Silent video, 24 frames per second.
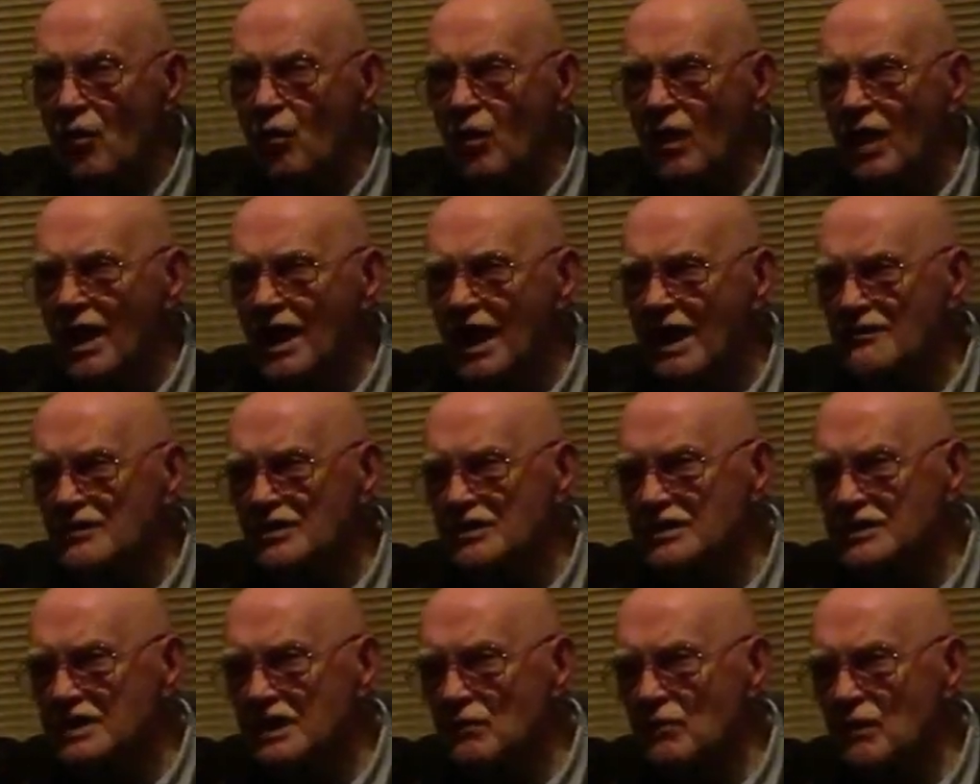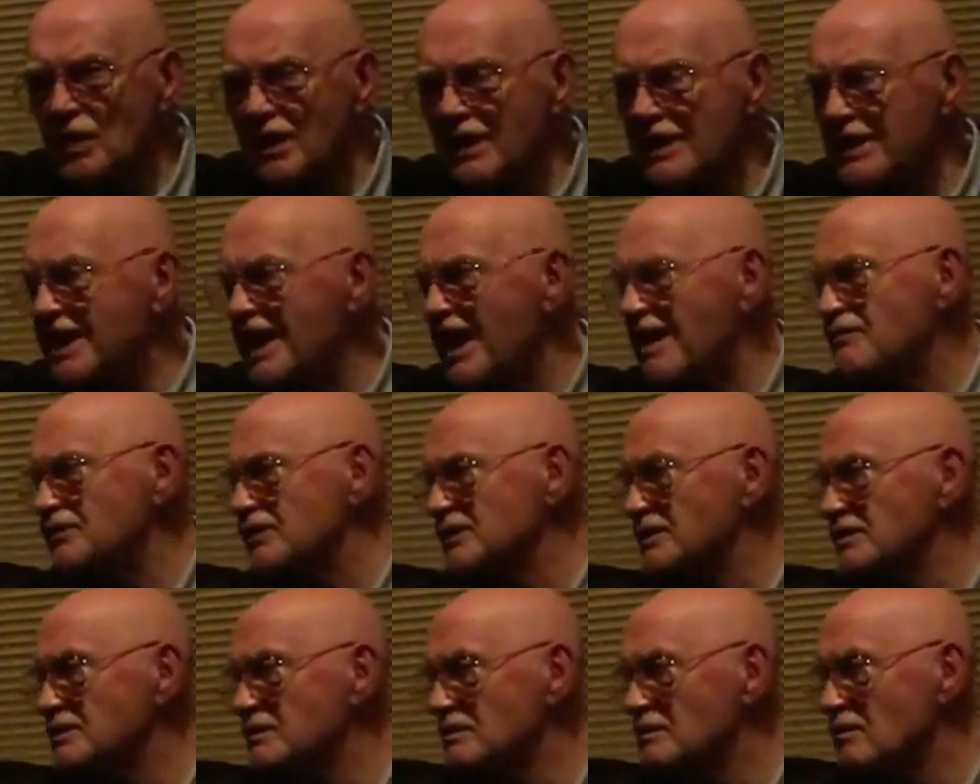Well, I have to say, the
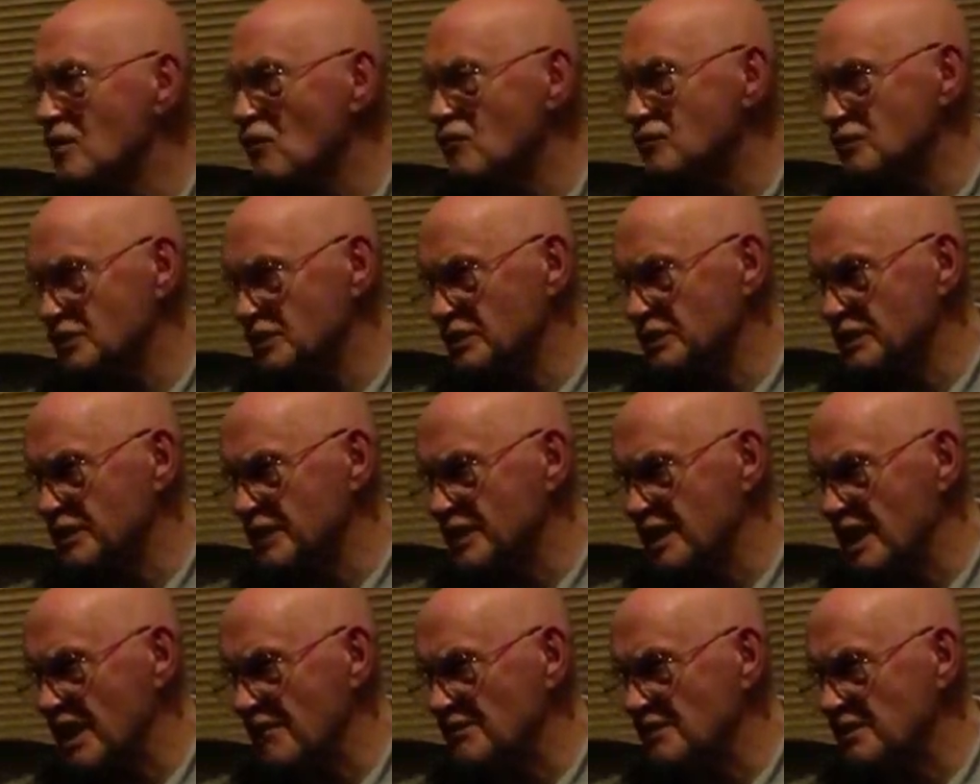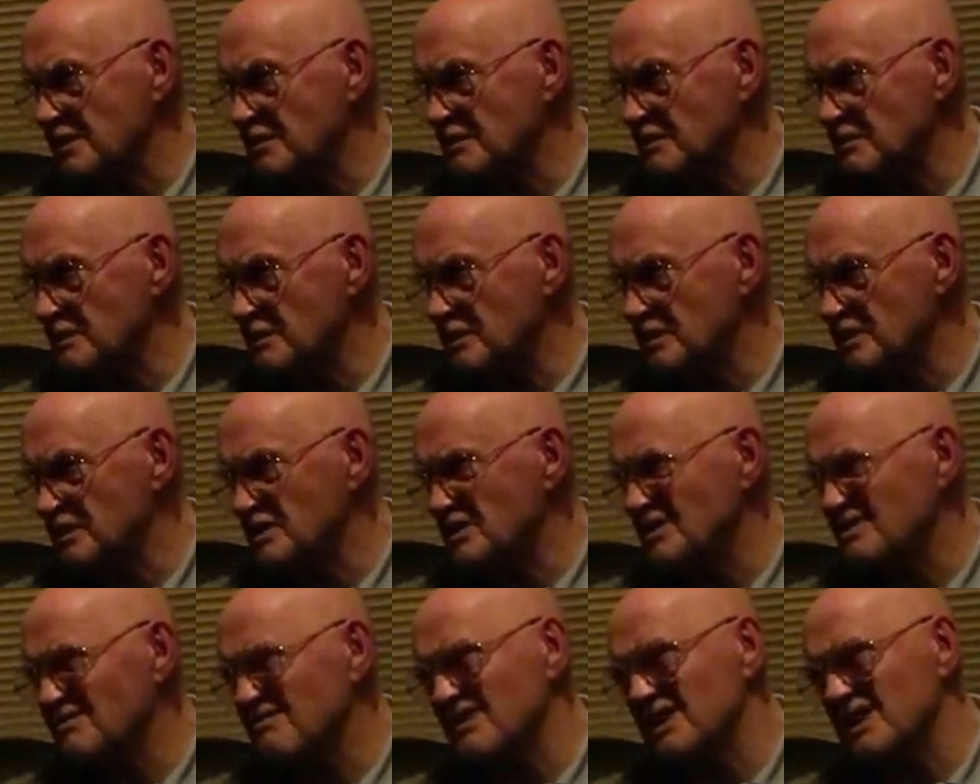Cavern. Obviously, the Cavern
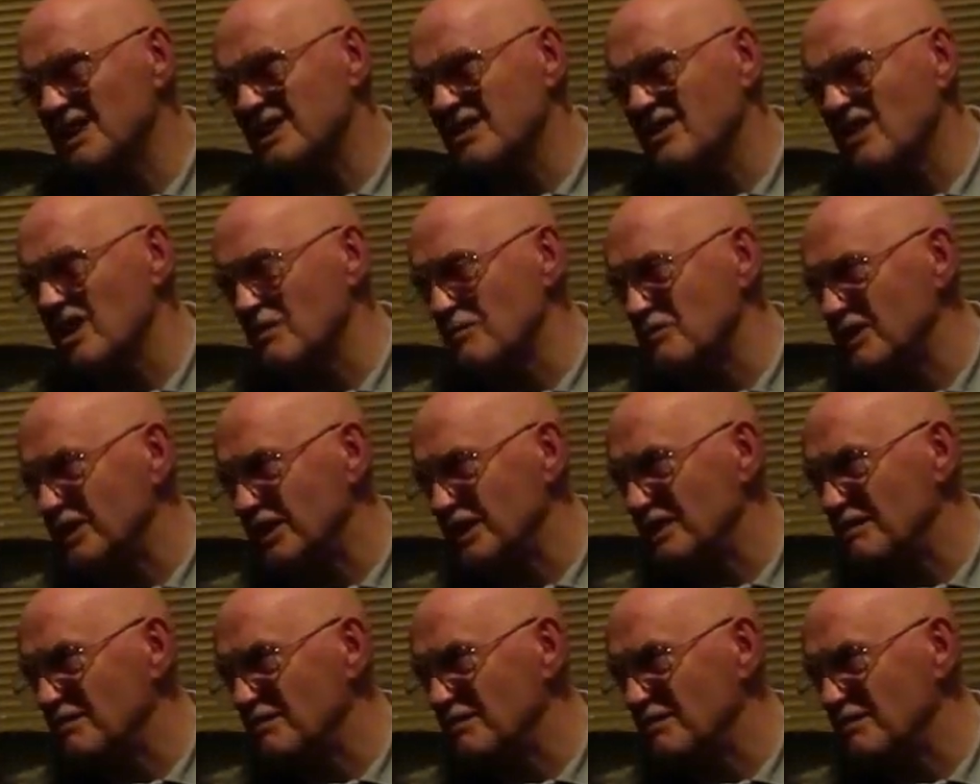it's got to be...